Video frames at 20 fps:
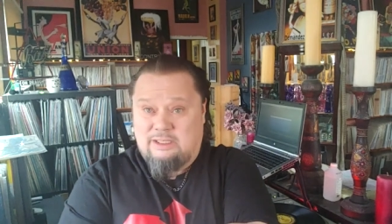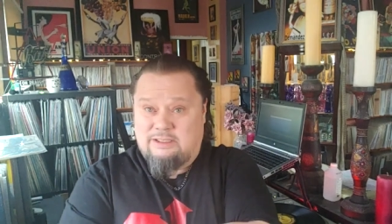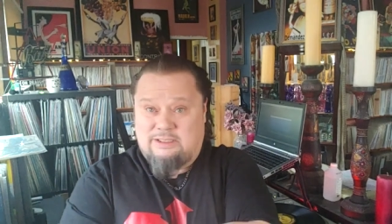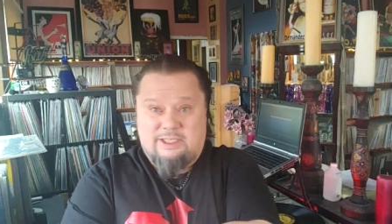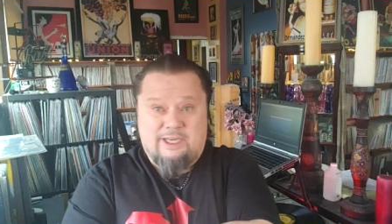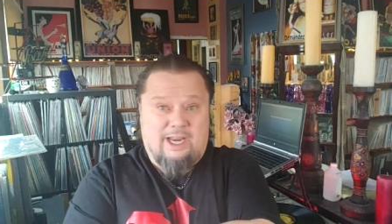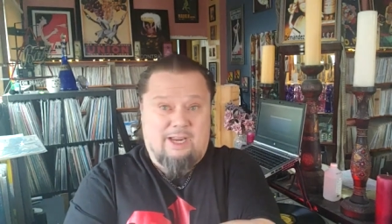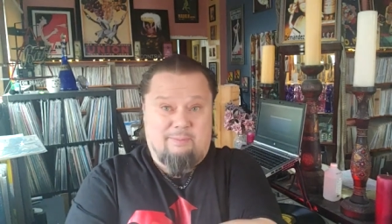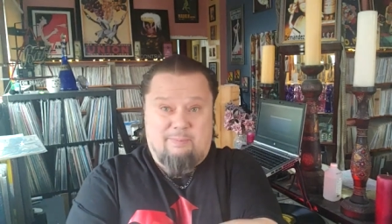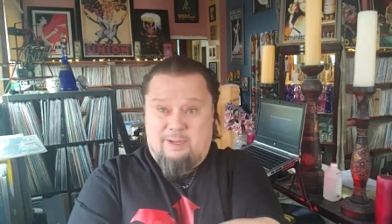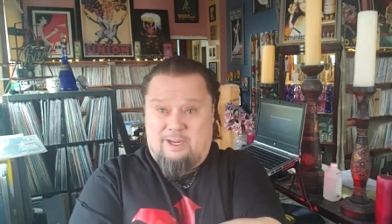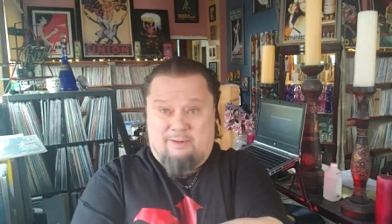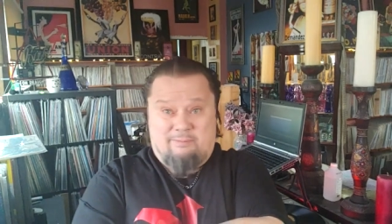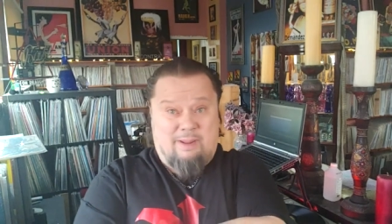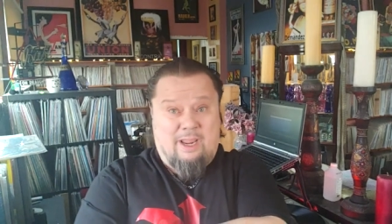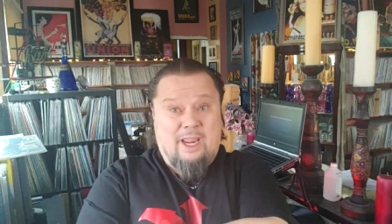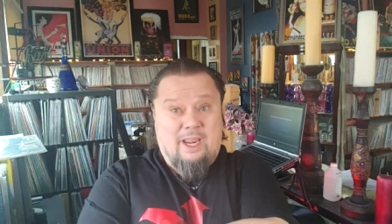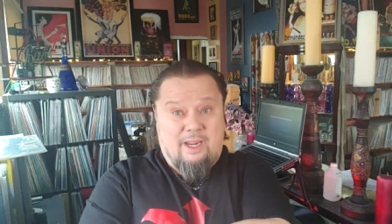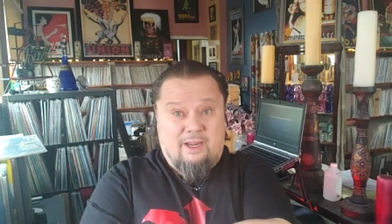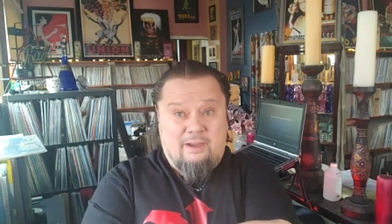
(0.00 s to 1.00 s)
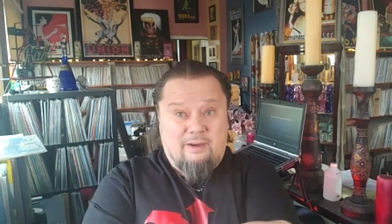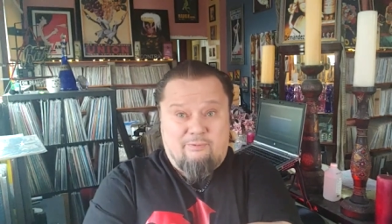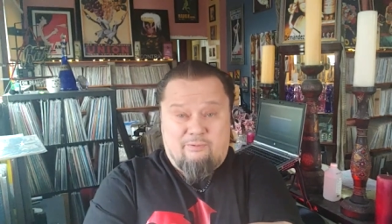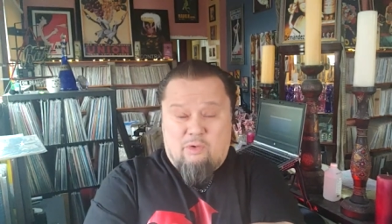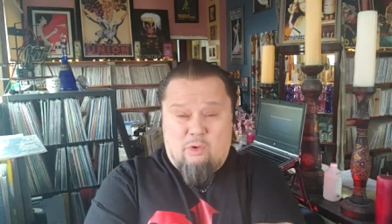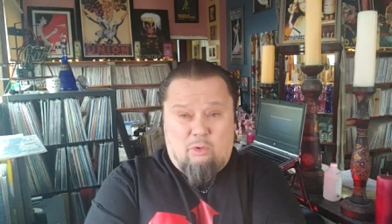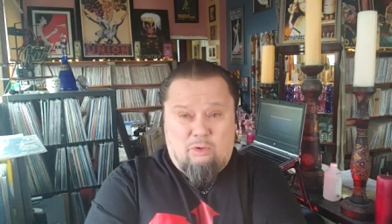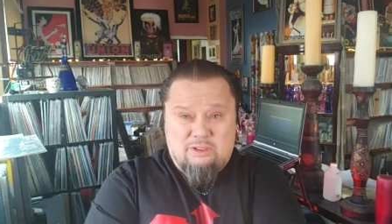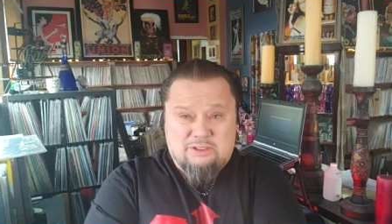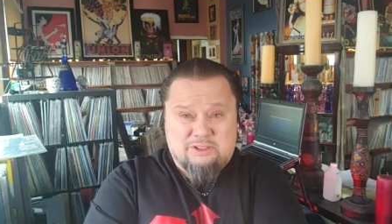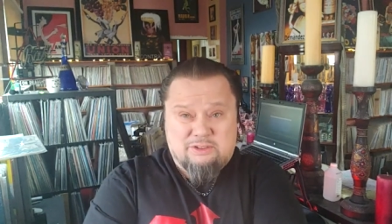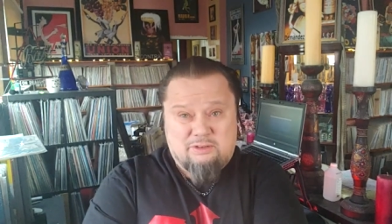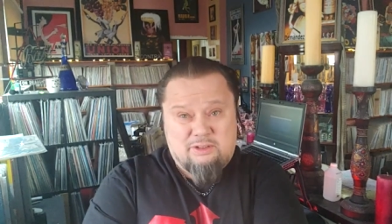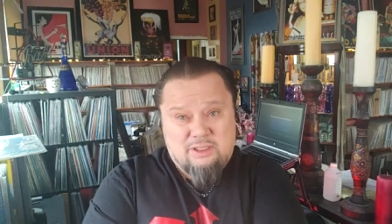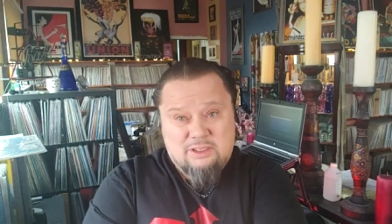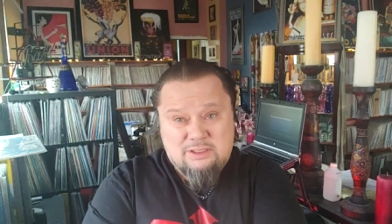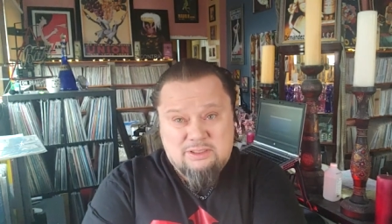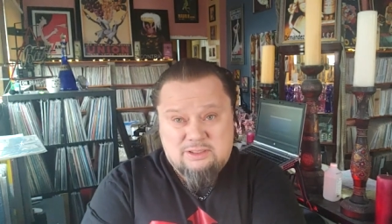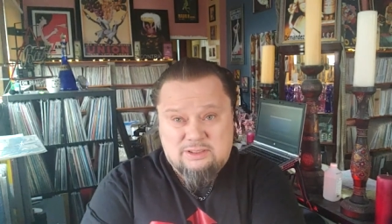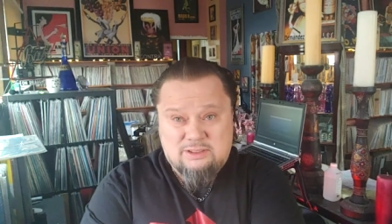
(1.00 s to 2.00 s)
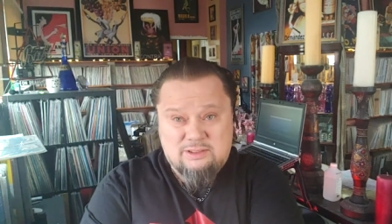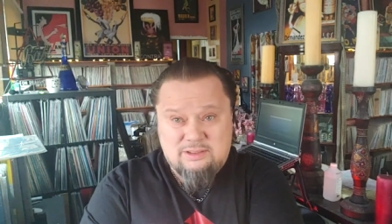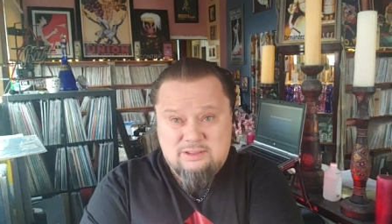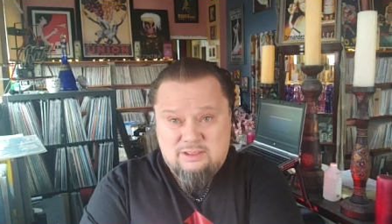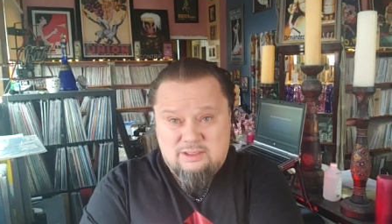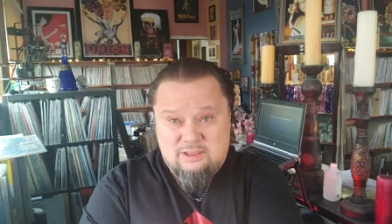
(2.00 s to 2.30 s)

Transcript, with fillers: today being made. Of course there is.